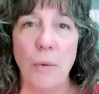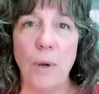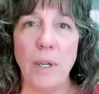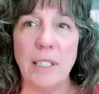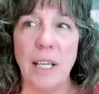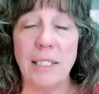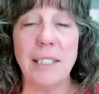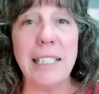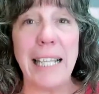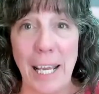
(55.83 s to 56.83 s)
was uh,
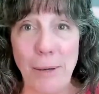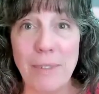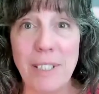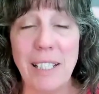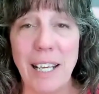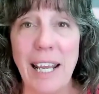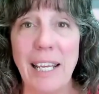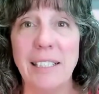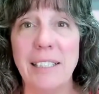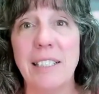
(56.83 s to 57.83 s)
slammed.
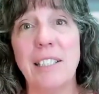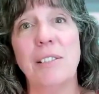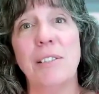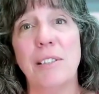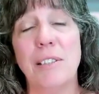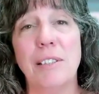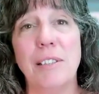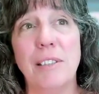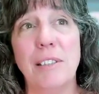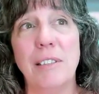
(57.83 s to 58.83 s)
And
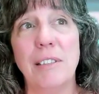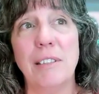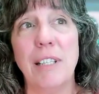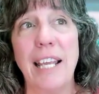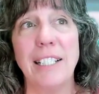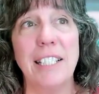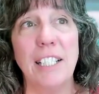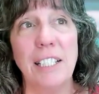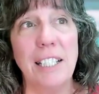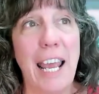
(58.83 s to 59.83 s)
as
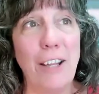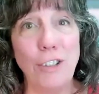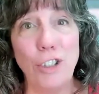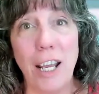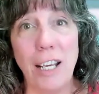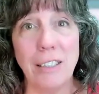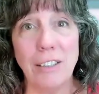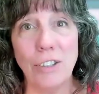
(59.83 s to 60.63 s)
the Alan Jackson